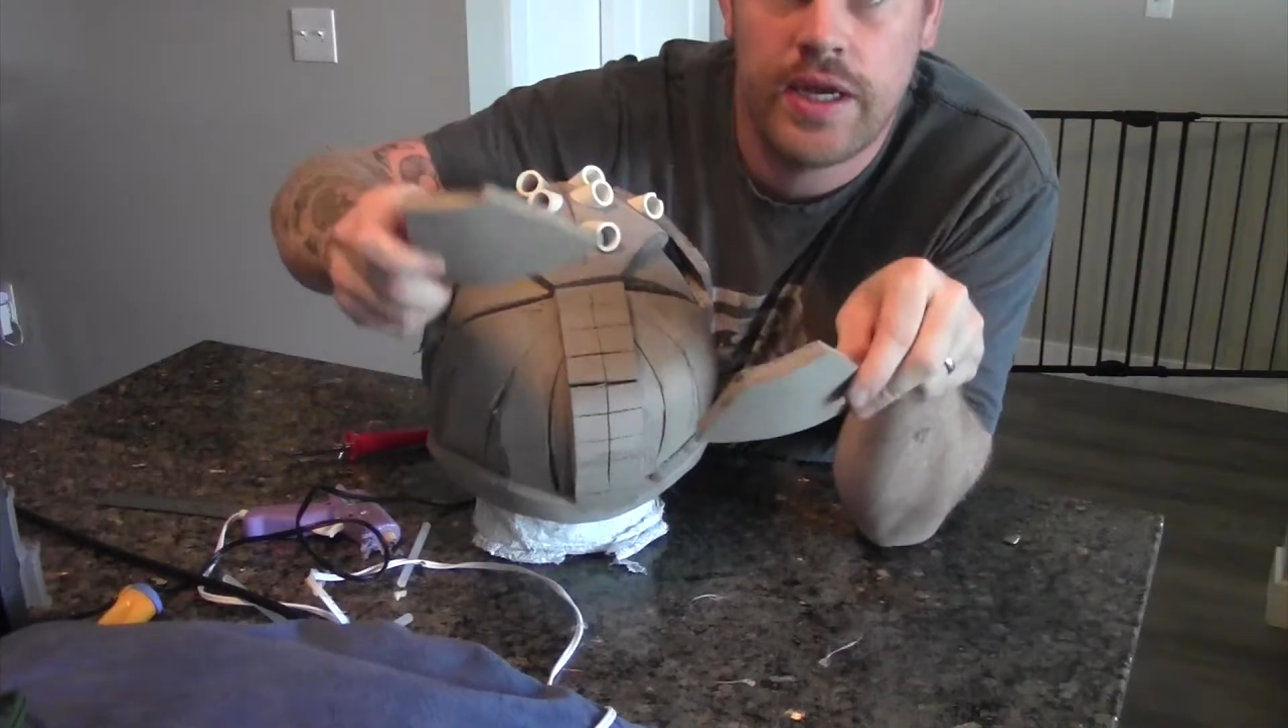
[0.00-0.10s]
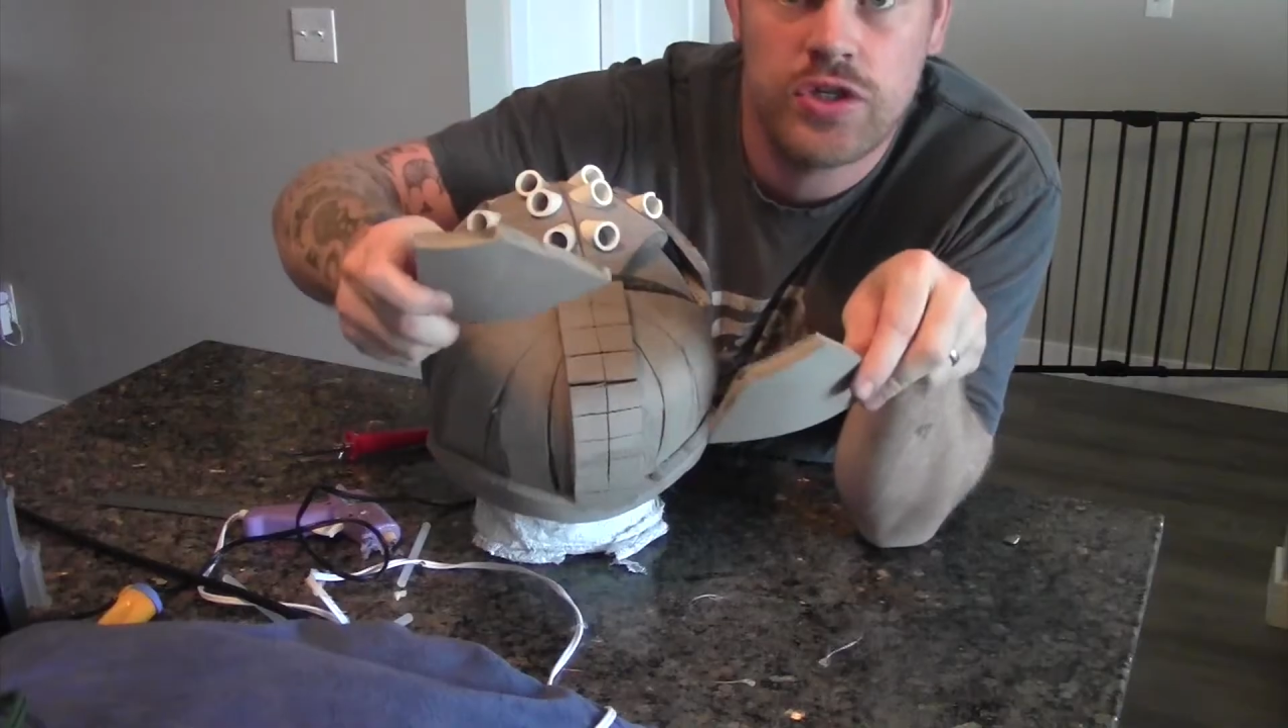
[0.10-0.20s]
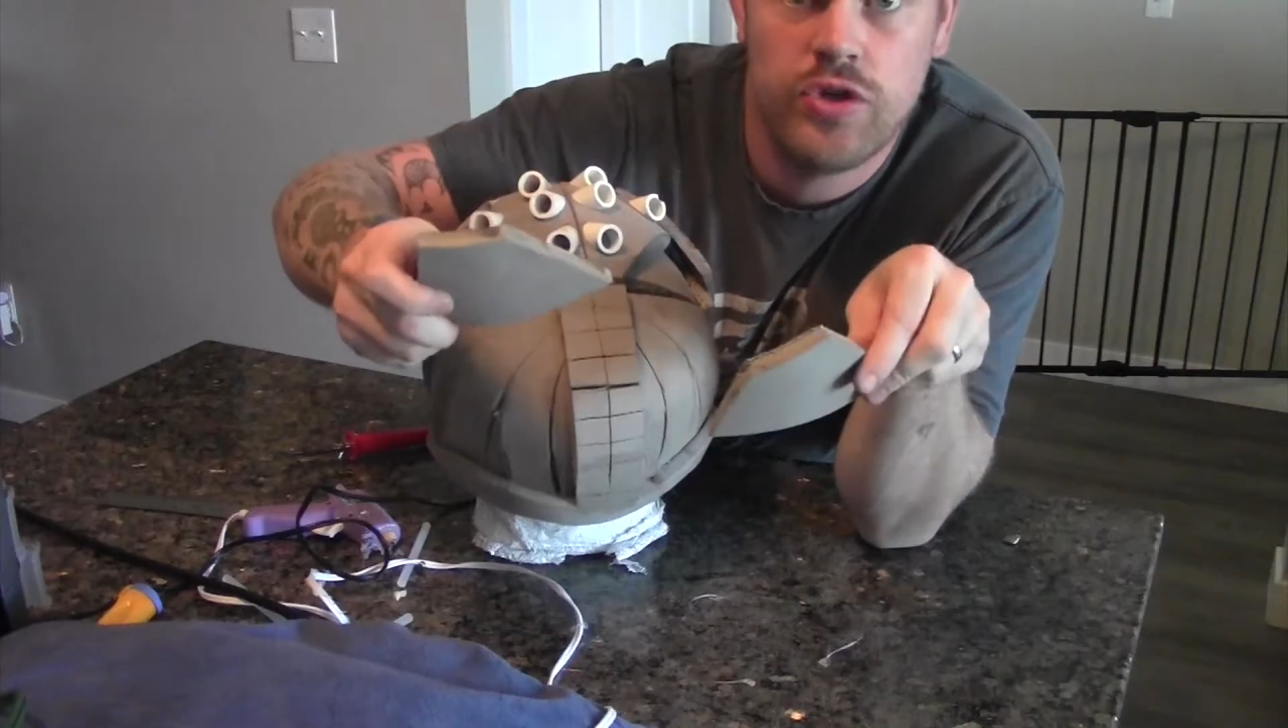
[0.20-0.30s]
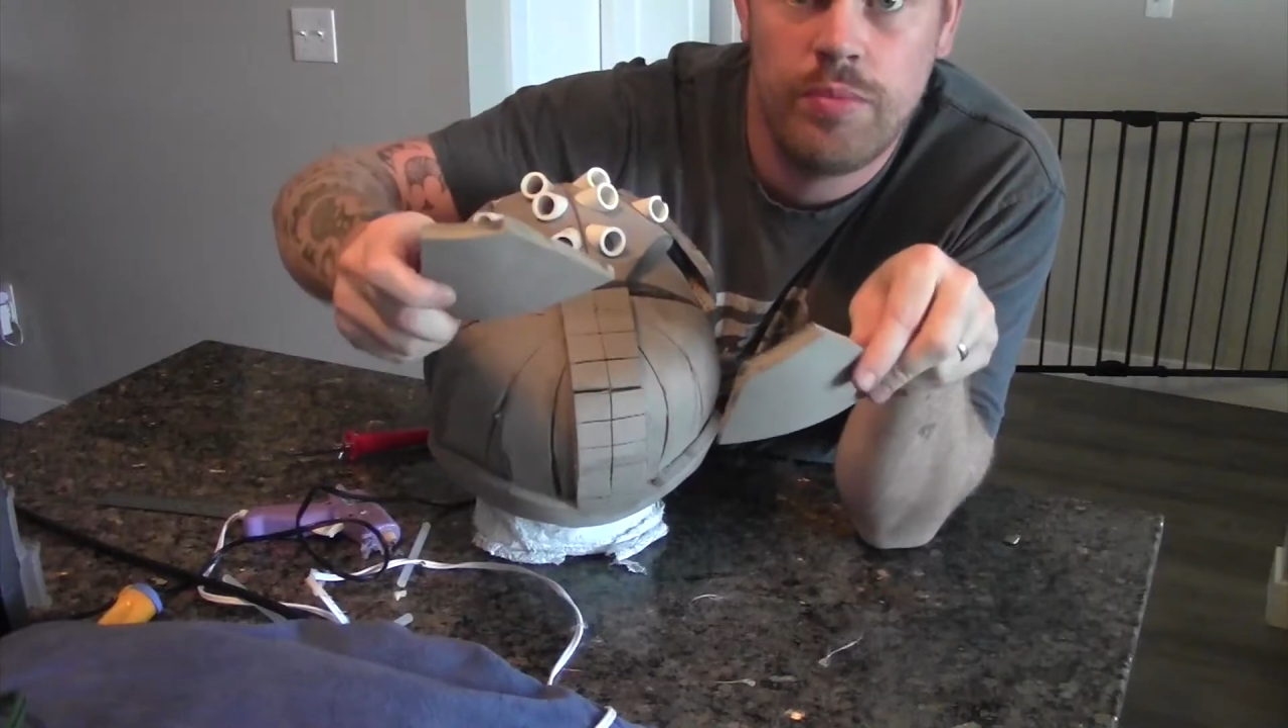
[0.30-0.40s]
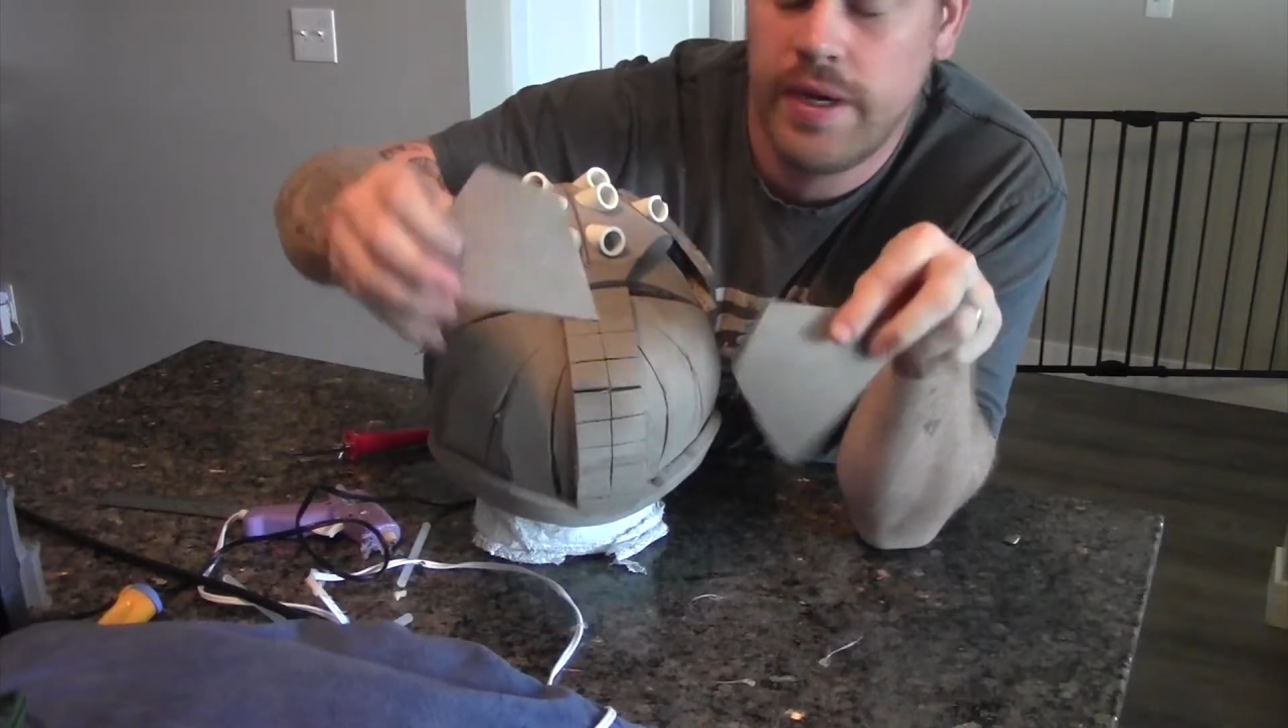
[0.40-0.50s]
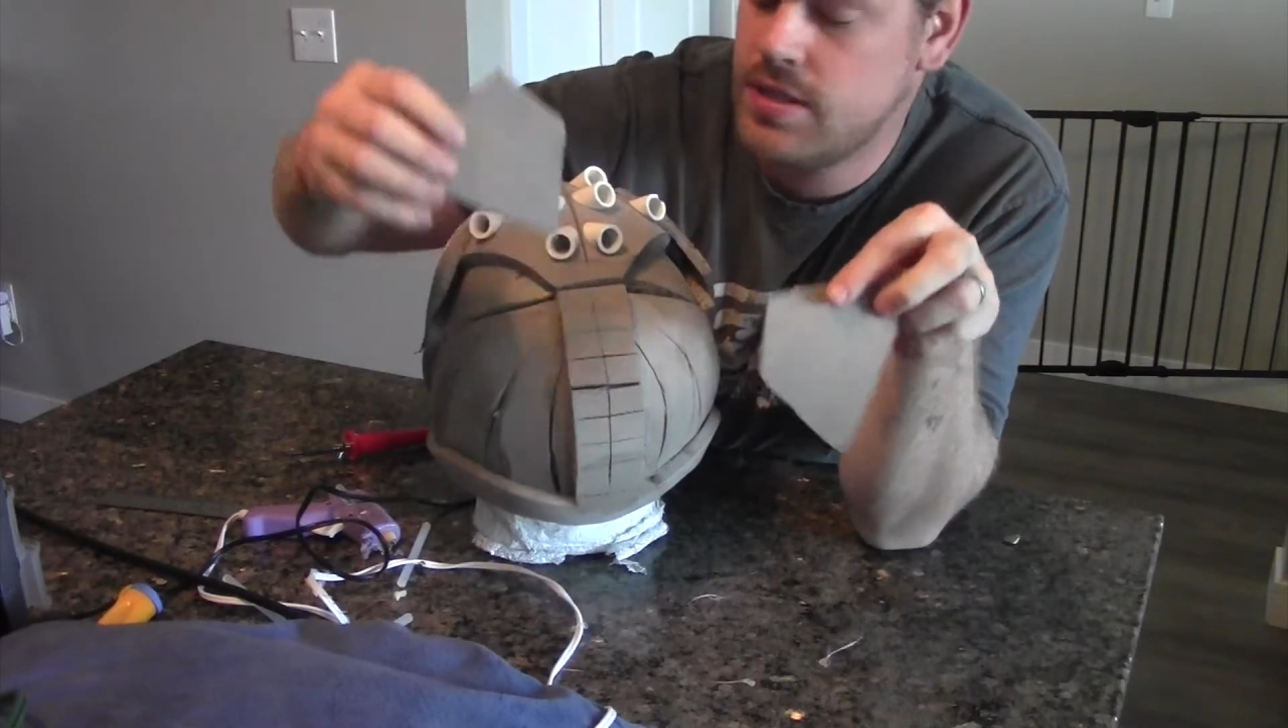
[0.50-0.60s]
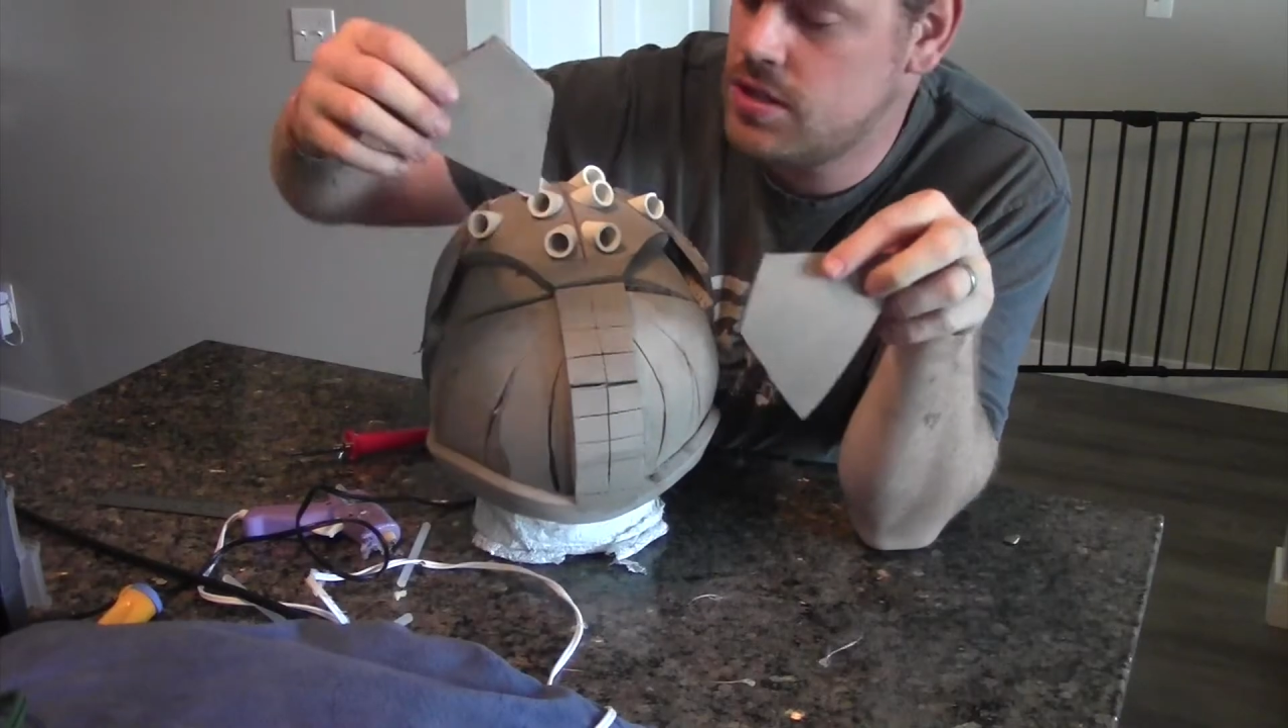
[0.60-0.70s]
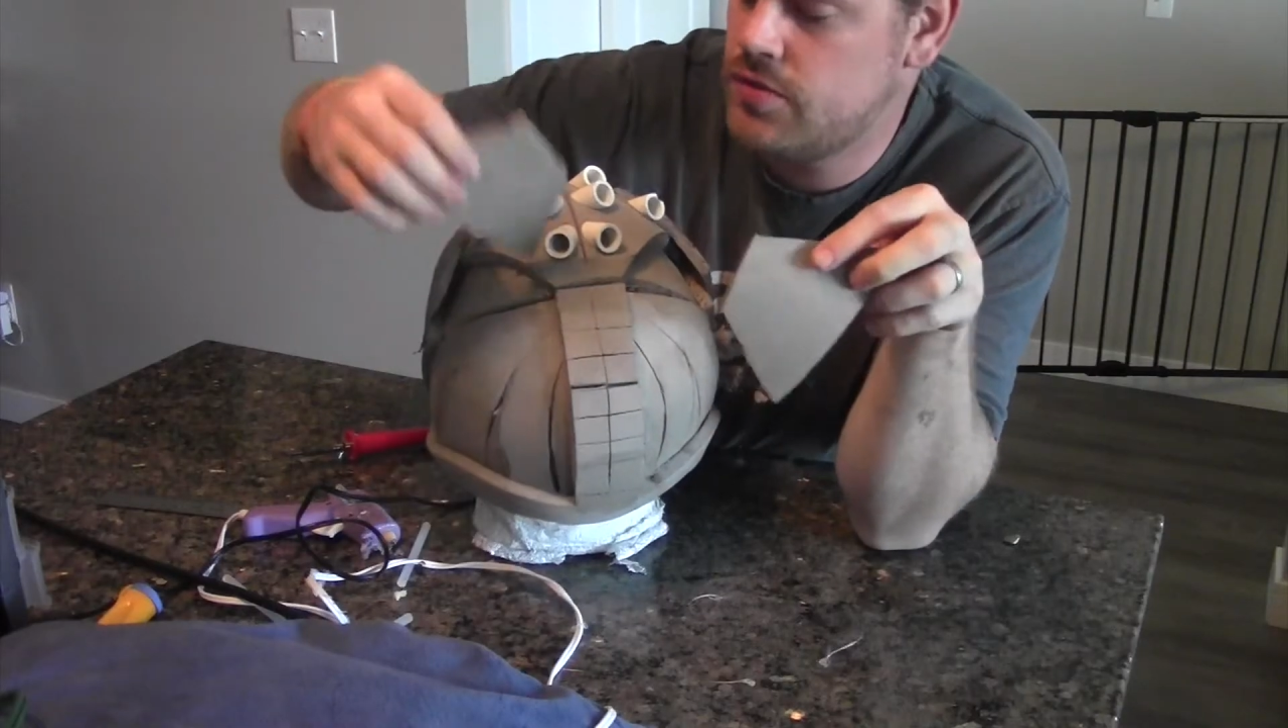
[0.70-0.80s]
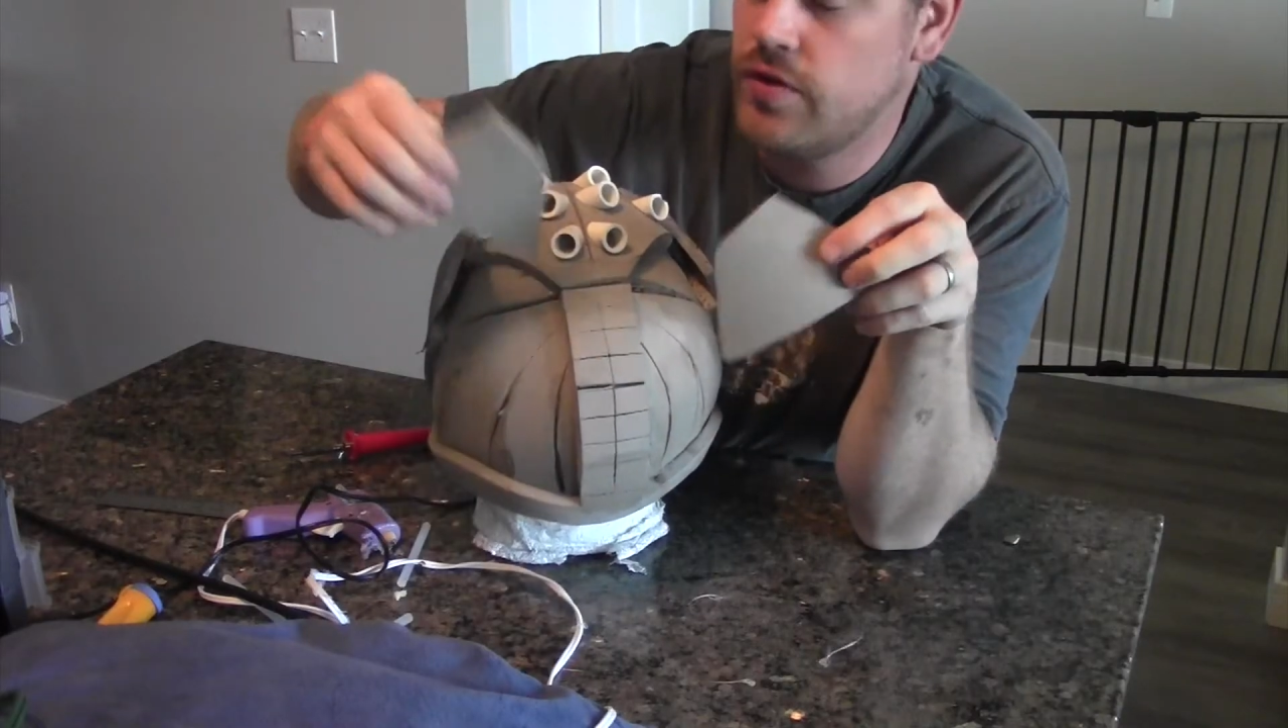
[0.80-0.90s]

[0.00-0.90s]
next two pieces